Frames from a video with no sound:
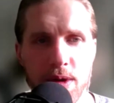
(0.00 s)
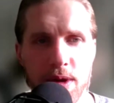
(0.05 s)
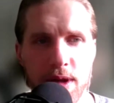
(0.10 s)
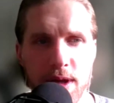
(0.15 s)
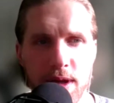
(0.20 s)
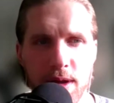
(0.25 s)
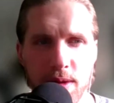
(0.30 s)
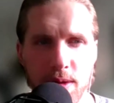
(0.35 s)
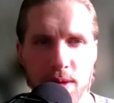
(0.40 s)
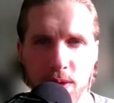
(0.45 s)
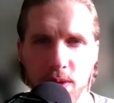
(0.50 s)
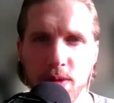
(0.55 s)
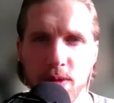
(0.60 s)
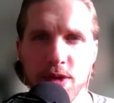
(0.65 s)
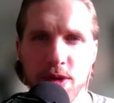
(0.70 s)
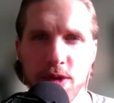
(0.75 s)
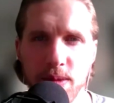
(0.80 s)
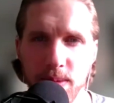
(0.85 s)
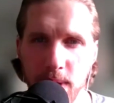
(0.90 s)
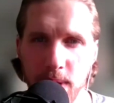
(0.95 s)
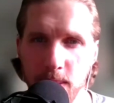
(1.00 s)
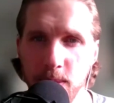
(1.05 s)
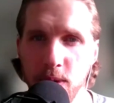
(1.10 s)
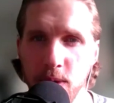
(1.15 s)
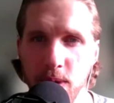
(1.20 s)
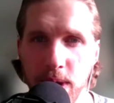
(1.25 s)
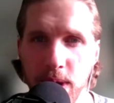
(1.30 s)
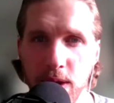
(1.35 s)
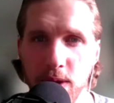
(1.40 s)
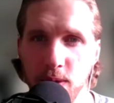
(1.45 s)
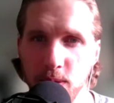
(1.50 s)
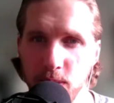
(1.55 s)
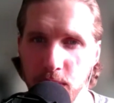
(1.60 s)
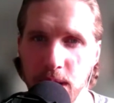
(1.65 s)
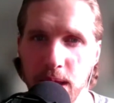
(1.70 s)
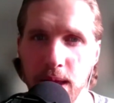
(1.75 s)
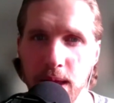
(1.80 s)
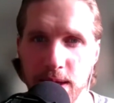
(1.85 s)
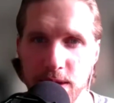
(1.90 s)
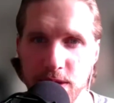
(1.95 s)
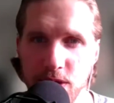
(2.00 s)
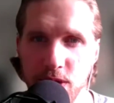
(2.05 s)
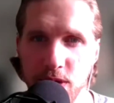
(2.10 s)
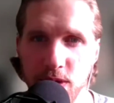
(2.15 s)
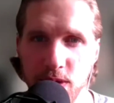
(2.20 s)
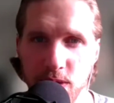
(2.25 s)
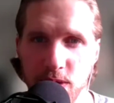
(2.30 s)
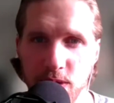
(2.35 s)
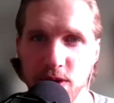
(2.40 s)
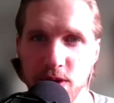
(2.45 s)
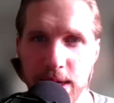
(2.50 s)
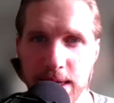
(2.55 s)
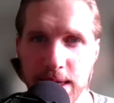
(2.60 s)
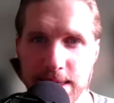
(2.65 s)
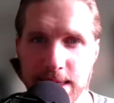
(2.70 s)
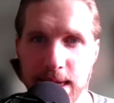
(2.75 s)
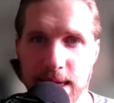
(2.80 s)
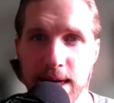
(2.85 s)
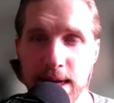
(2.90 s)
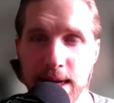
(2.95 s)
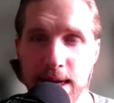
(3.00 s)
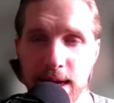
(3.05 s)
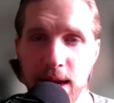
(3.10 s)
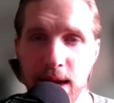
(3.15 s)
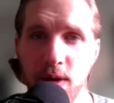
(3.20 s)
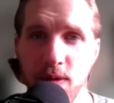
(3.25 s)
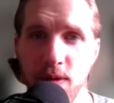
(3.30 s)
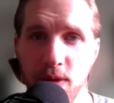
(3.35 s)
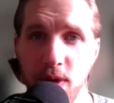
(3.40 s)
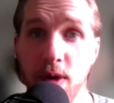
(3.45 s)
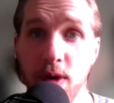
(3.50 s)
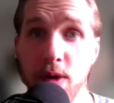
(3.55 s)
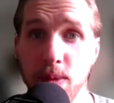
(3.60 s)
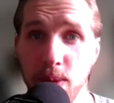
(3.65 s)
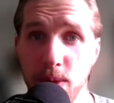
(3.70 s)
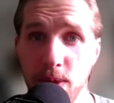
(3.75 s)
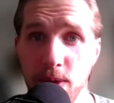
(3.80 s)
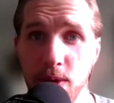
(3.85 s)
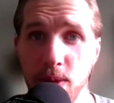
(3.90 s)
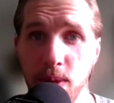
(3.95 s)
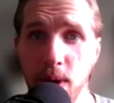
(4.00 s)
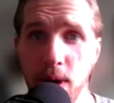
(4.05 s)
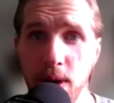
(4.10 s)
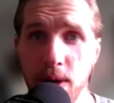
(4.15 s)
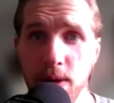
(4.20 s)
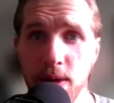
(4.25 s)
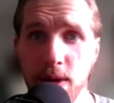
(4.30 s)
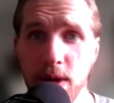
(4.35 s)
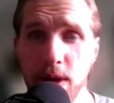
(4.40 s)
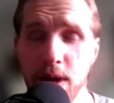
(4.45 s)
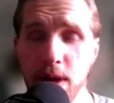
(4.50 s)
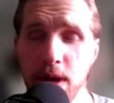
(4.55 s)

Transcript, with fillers: can lose your memory, you realize you can lose your identity and how vulnerable you are.